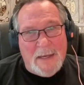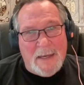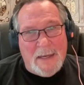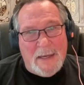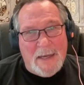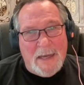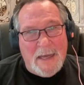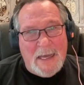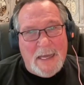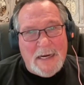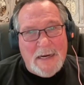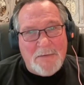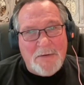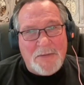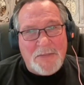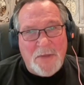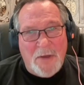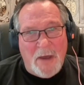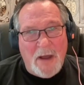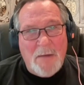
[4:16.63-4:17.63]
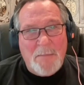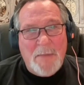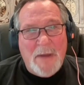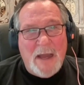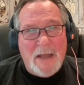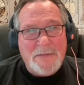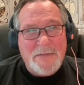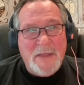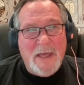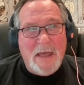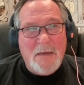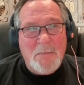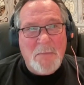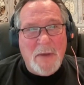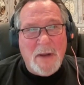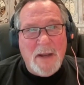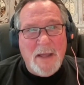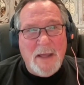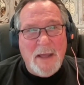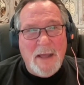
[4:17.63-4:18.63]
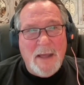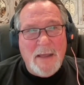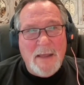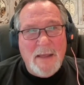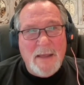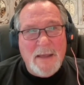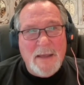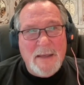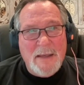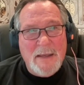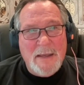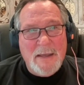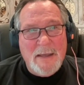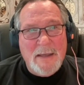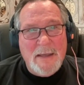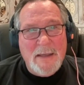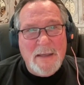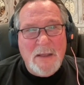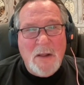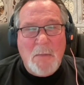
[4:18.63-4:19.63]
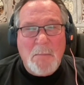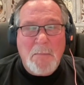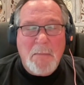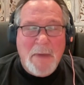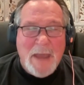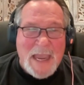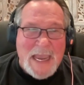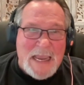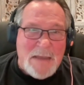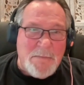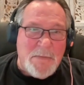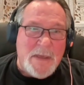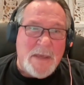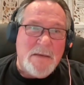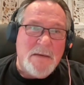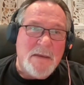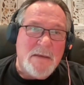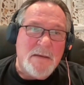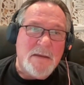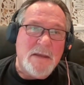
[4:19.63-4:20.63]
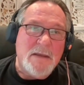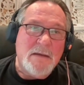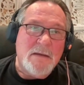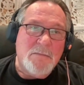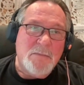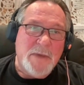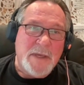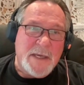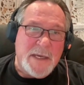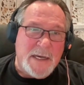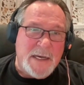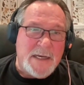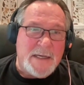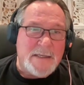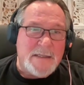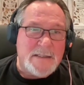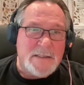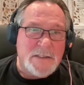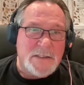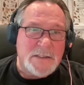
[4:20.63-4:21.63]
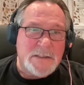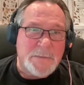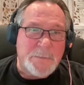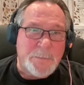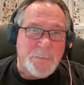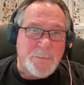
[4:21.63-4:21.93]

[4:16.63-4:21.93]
I never thought about that, but maybe because